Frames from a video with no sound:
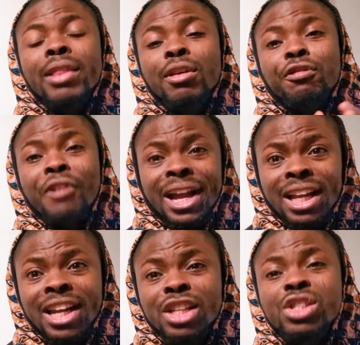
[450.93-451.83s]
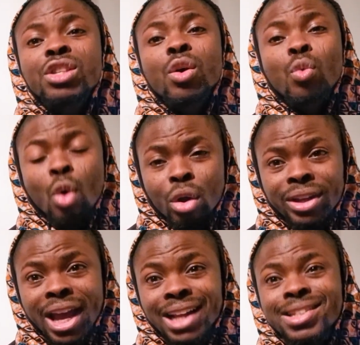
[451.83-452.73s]
The finalists will
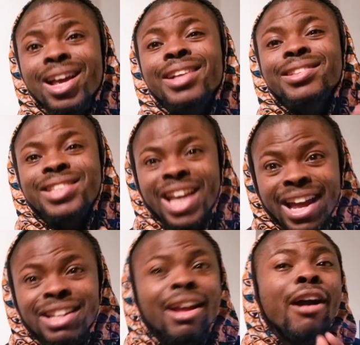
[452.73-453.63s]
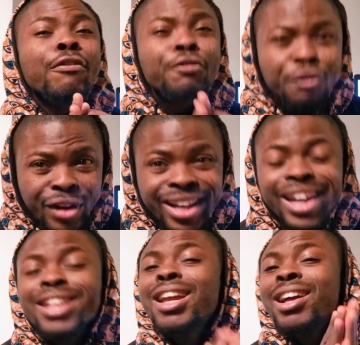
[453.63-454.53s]
get 10
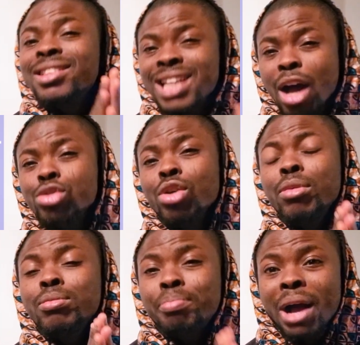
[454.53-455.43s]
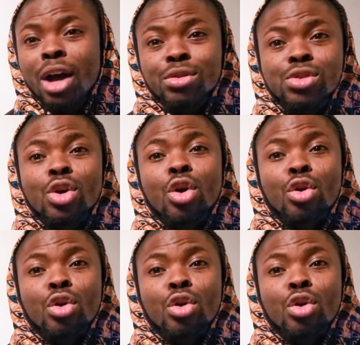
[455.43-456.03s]
freaking thousand pounds.